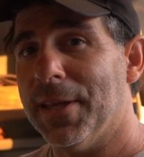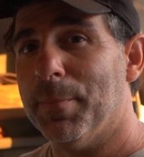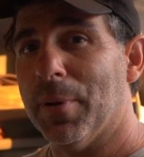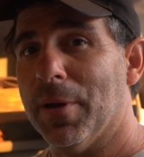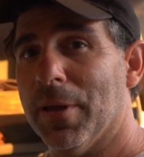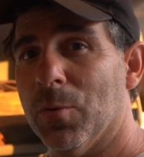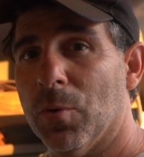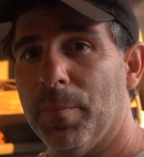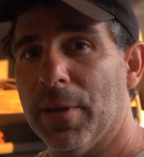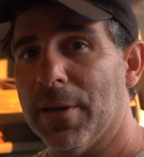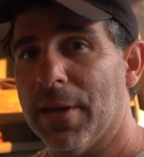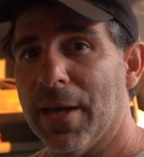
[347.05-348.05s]
but it would
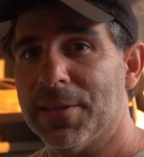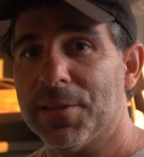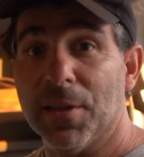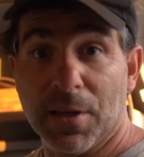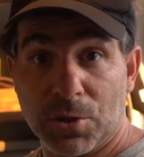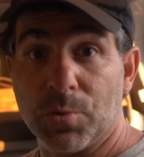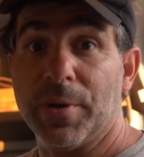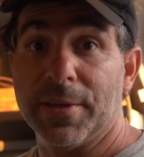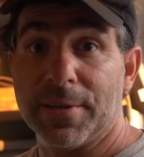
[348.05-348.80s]
be a nice luxury to